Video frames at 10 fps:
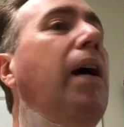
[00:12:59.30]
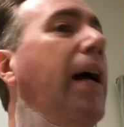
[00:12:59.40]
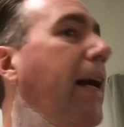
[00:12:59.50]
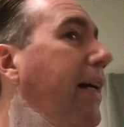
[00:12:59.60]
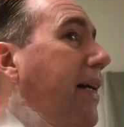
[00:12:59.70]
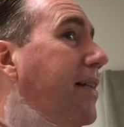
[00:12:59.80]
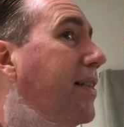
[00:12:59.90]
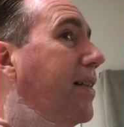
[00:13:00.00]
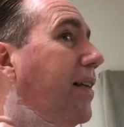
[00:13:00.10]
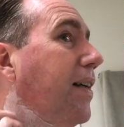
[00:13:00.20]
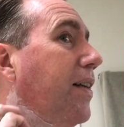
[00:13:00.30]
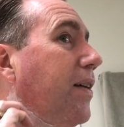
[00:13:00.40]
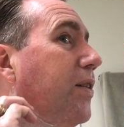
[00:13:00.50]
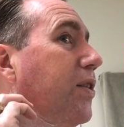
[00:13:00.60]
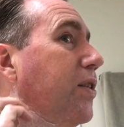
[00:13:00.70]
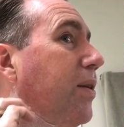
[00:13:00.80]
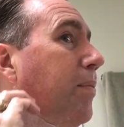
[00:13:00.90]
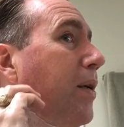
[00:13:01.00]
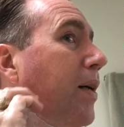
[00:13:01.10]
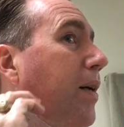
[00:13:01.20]
And I guess there are just
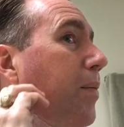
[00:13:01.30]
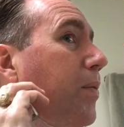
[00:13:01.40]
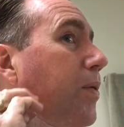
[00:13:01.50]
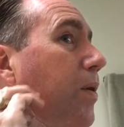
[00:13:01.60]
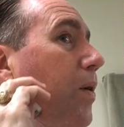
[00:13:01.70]
sometimes.